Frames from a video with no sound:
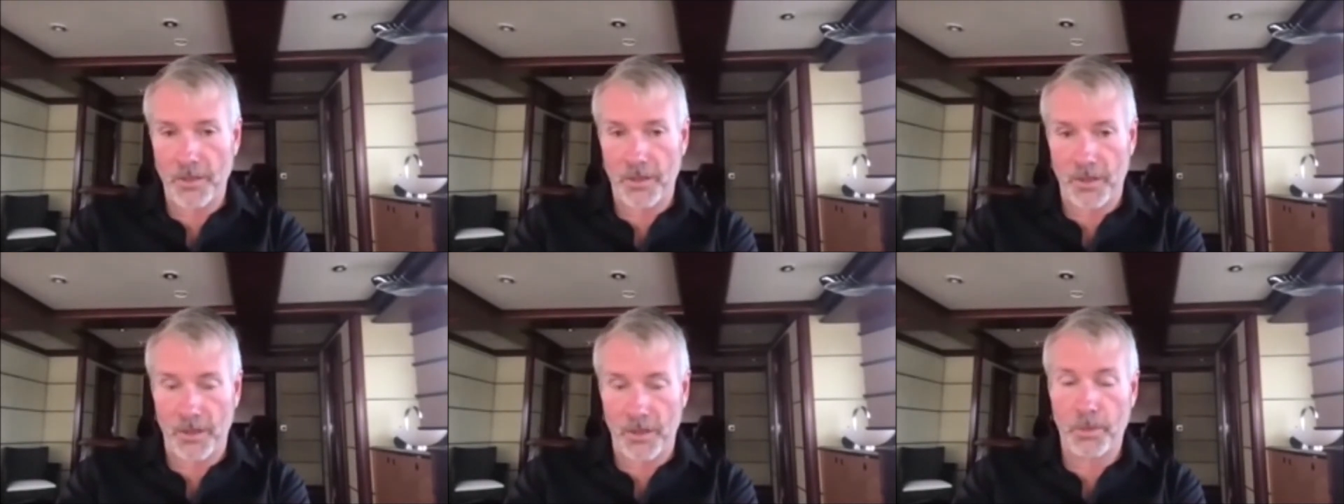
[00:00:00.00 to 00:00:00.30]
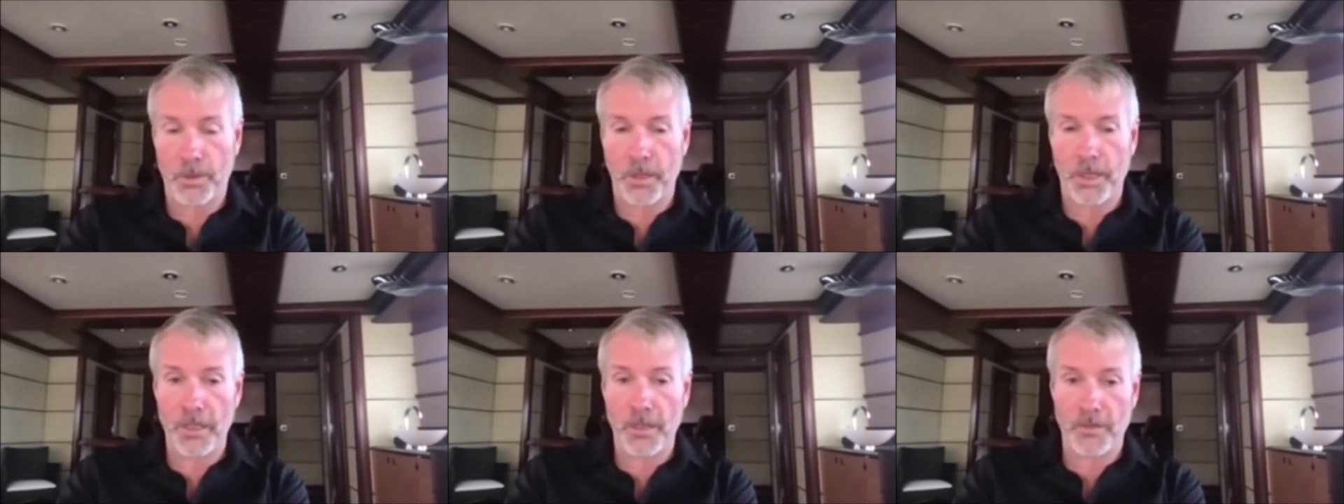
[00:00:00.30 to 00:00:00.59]
and the
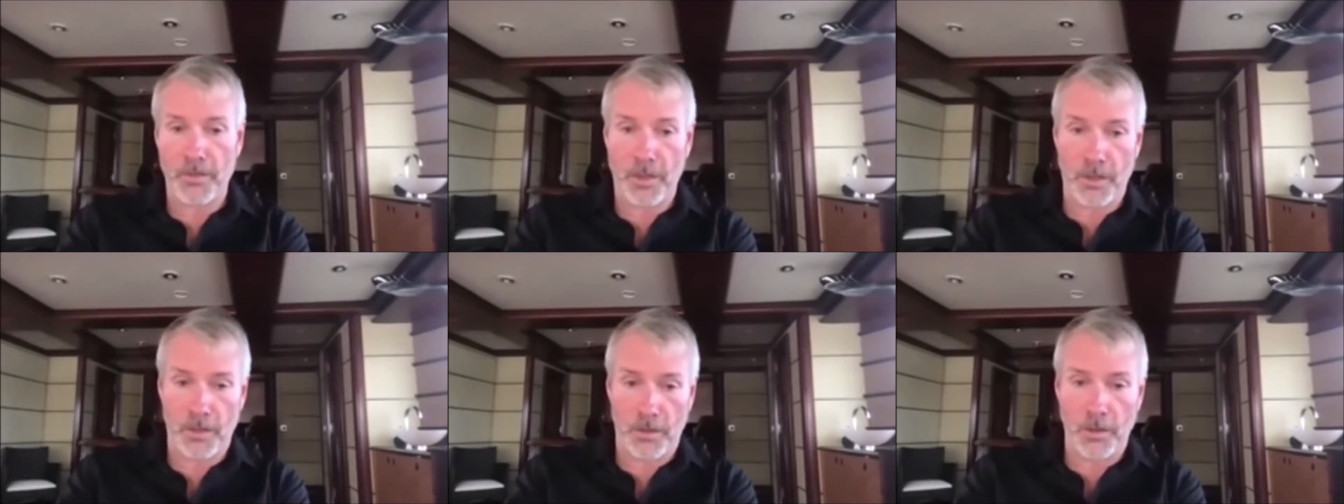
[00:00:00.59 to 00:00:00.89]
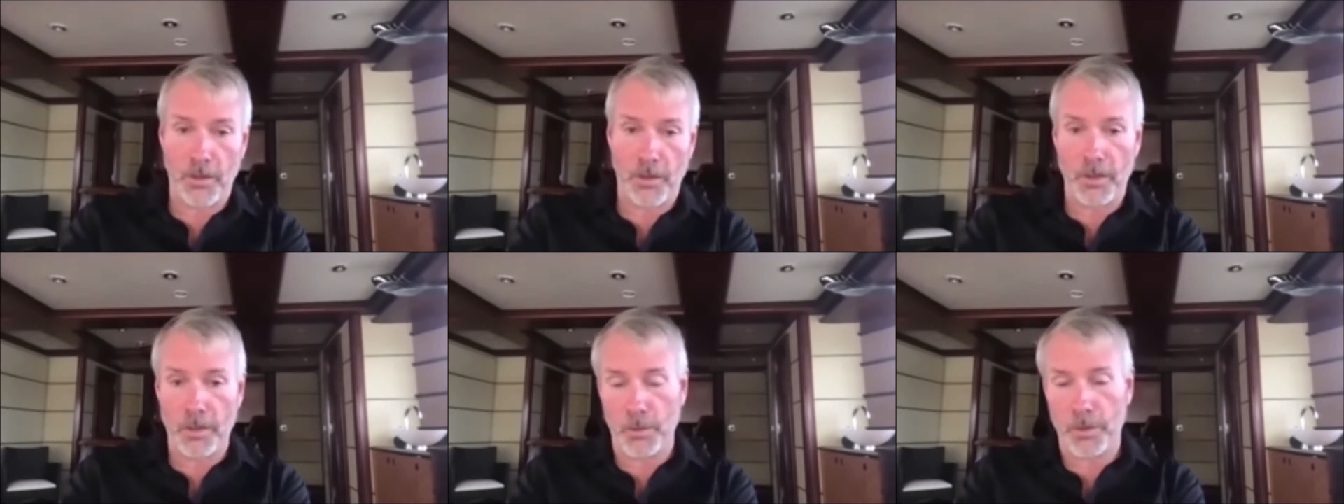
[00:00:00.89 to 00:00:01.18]
plight of the
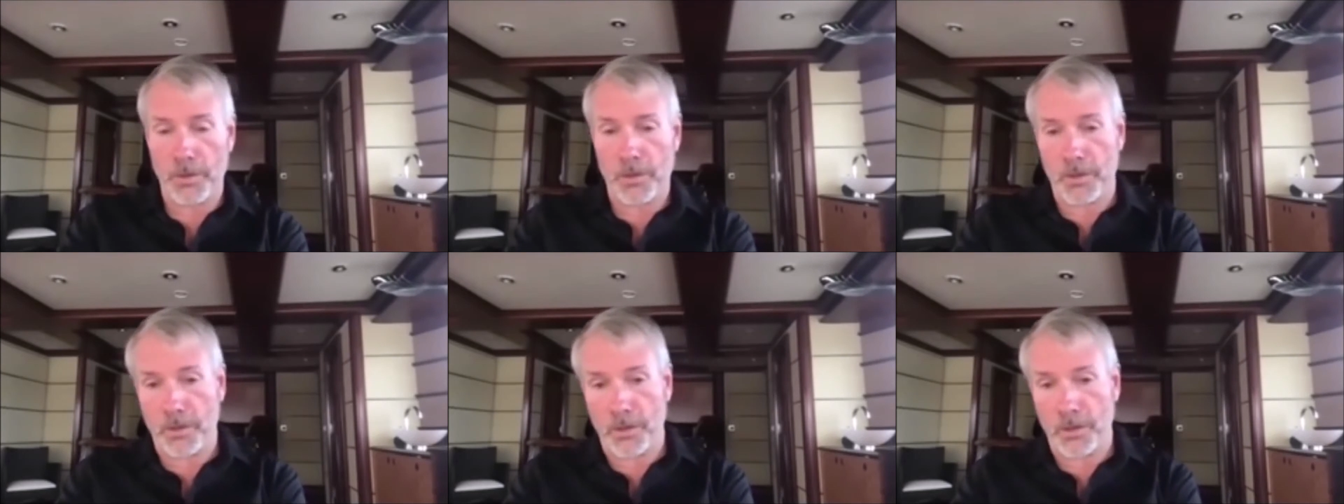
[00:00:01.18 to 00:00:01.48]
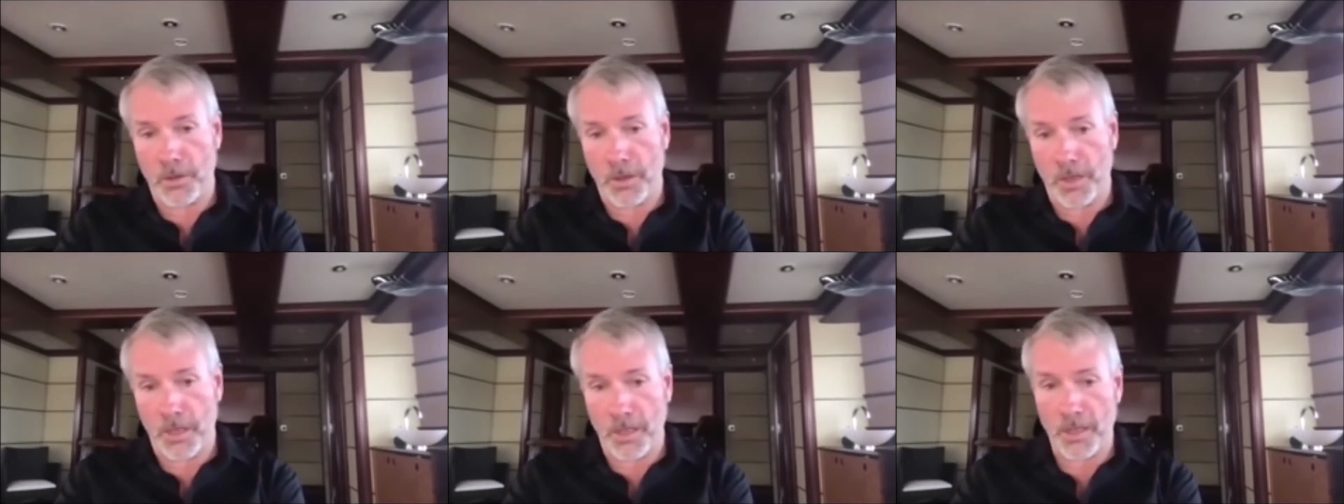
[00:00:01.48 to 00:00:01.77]
lawyer with the two
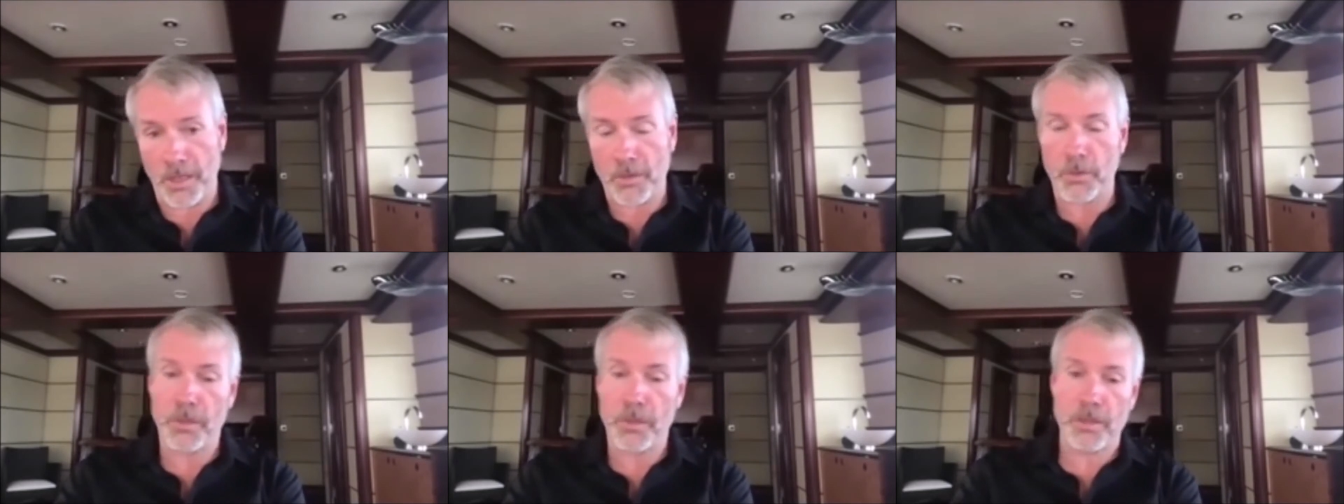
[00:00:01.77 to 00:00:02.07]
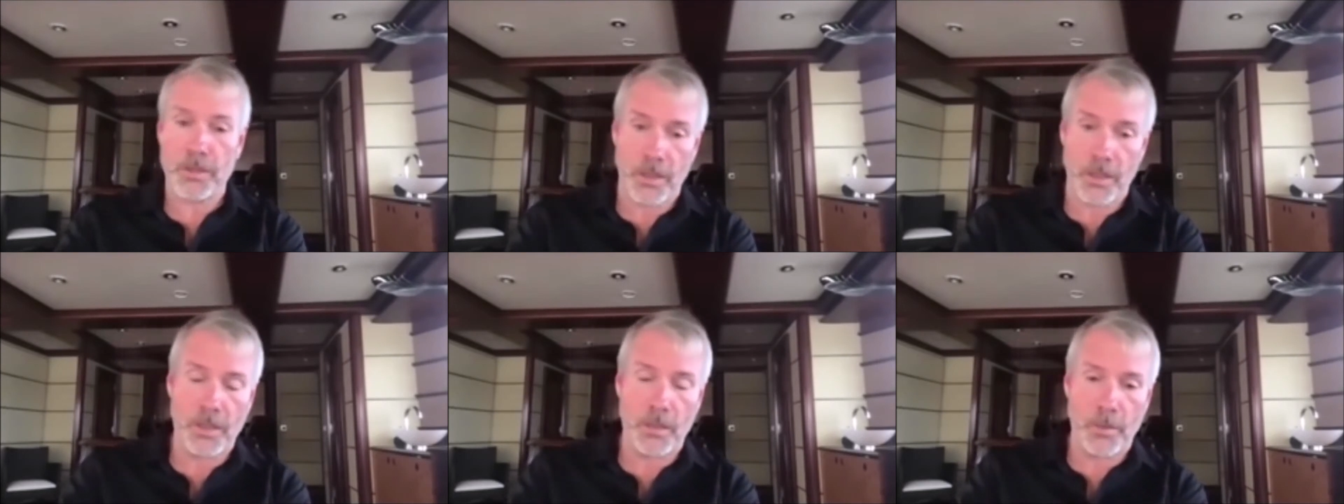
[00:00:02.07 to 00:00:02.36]
kids who want to
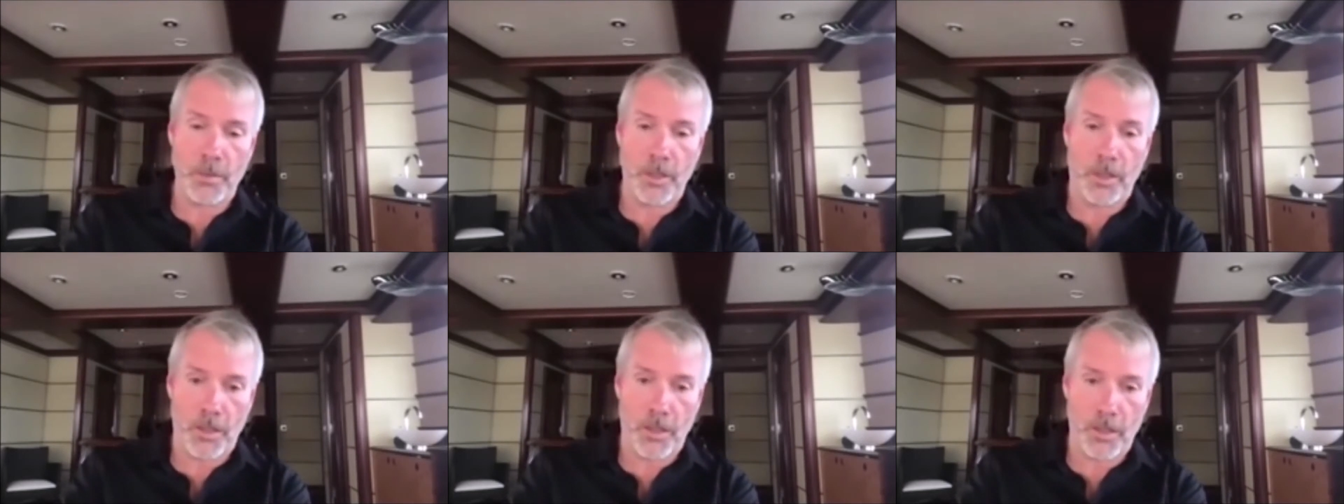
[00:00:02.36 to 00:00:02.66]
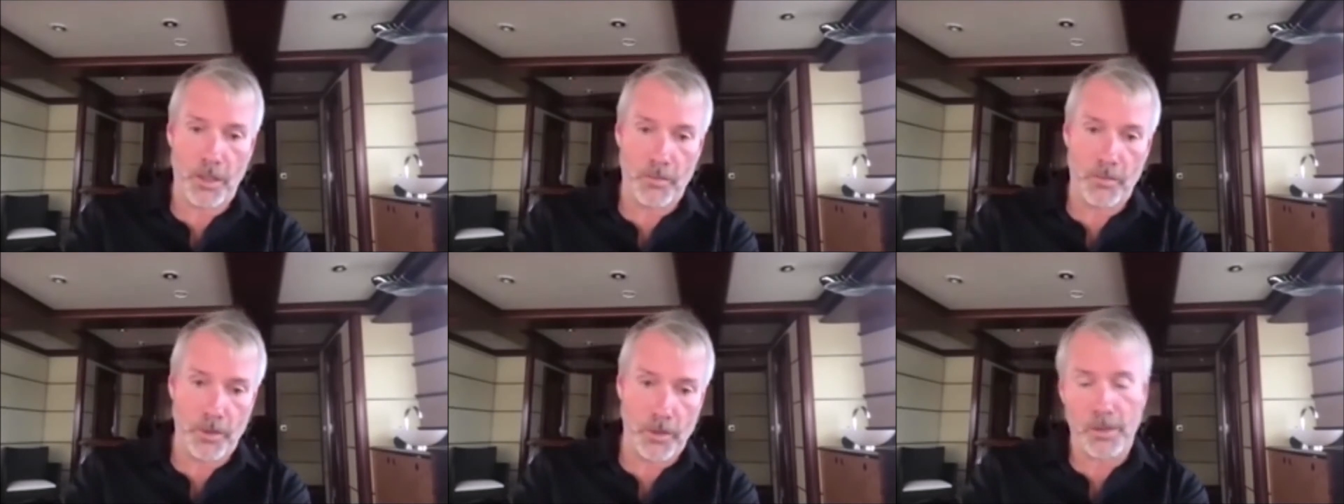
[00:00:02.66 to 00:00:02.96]
send them to
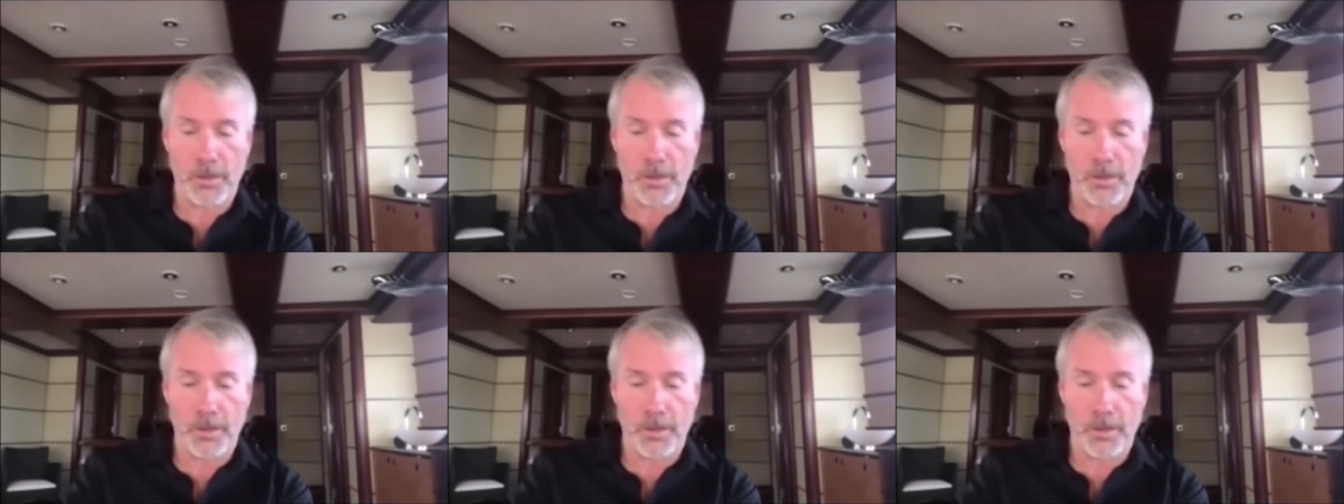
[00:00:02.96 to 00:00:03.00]
Harvard